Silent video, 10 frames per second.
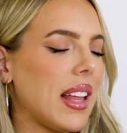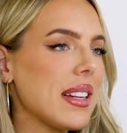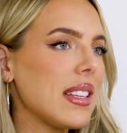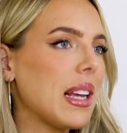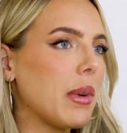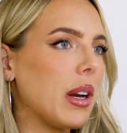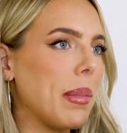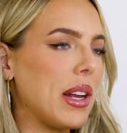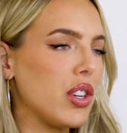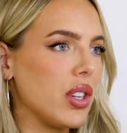last thing I'm going to
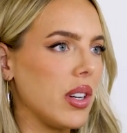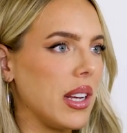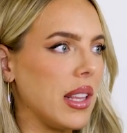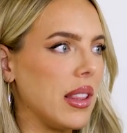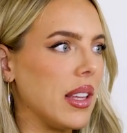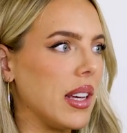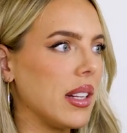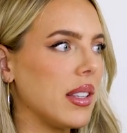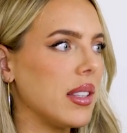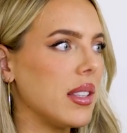mention in
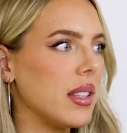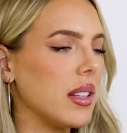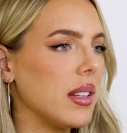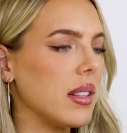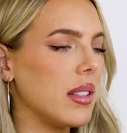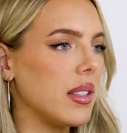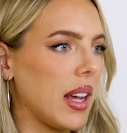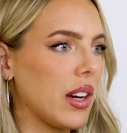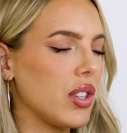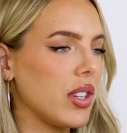this
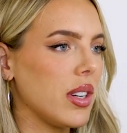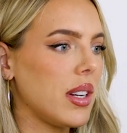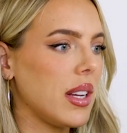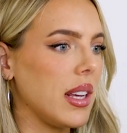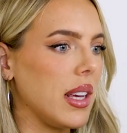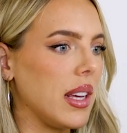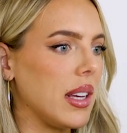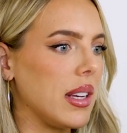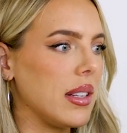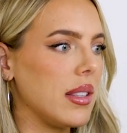section
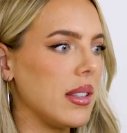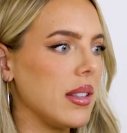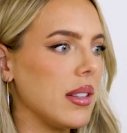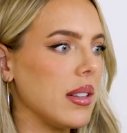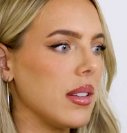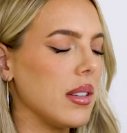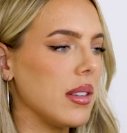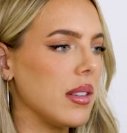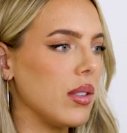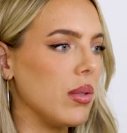is
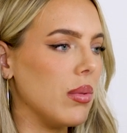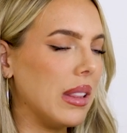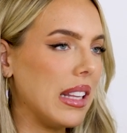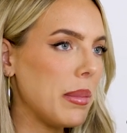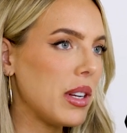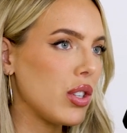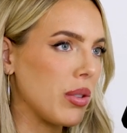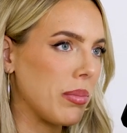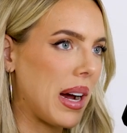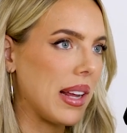to limit
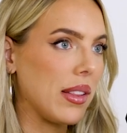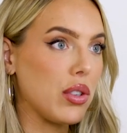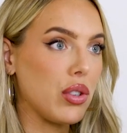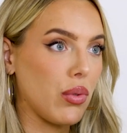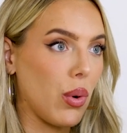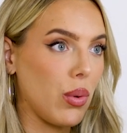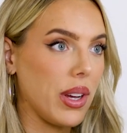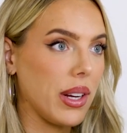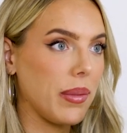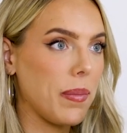your mindless
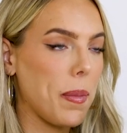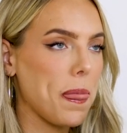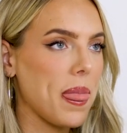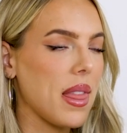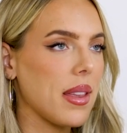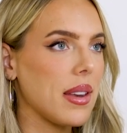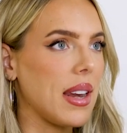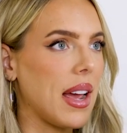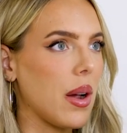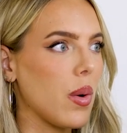scrolling.
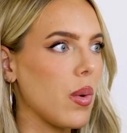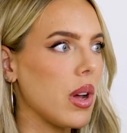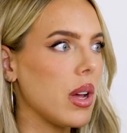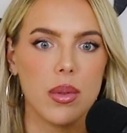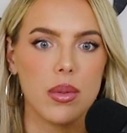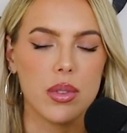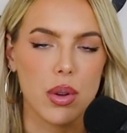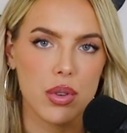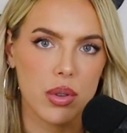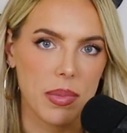Now,
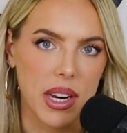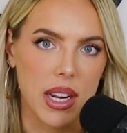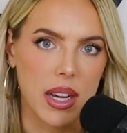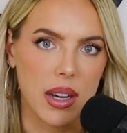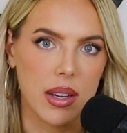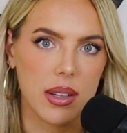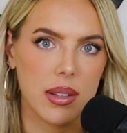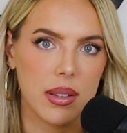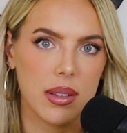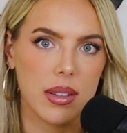social media
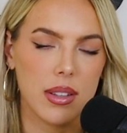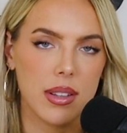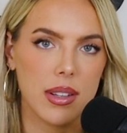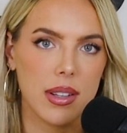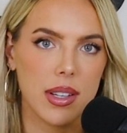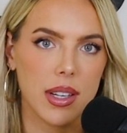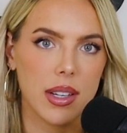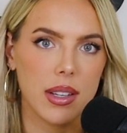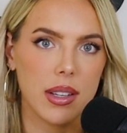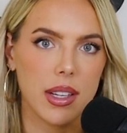
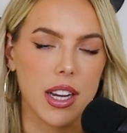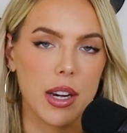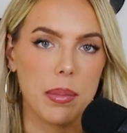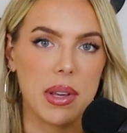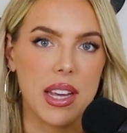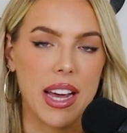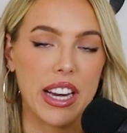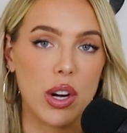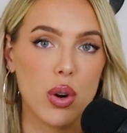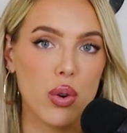can be
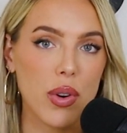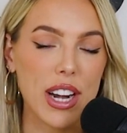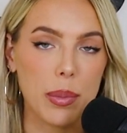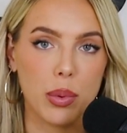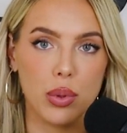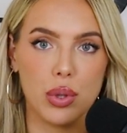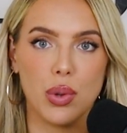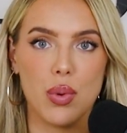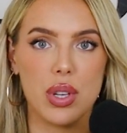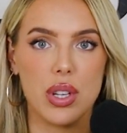an incredible
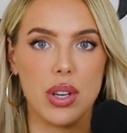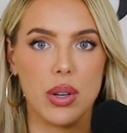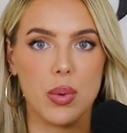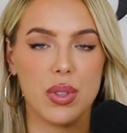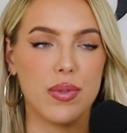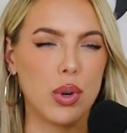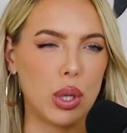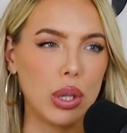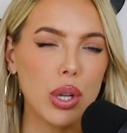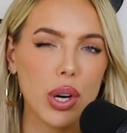tool to use for
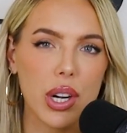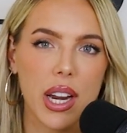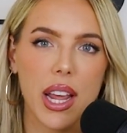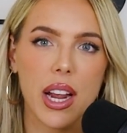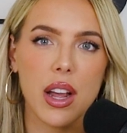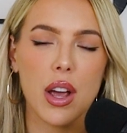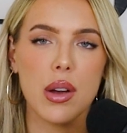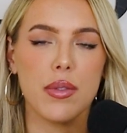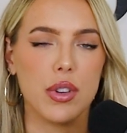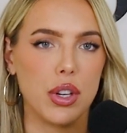learning,
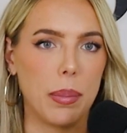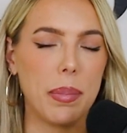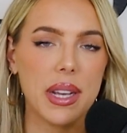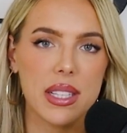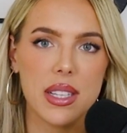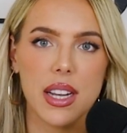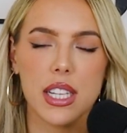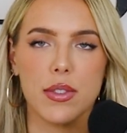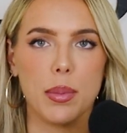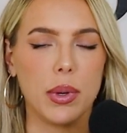for your
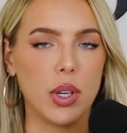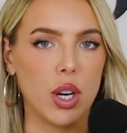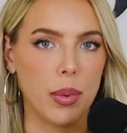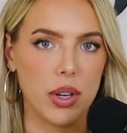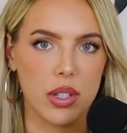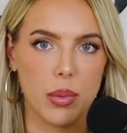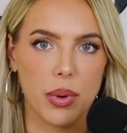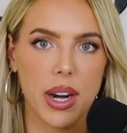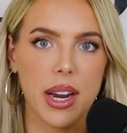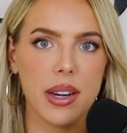business, for building your personal
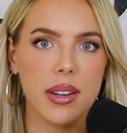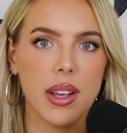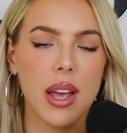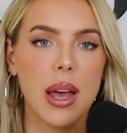brand,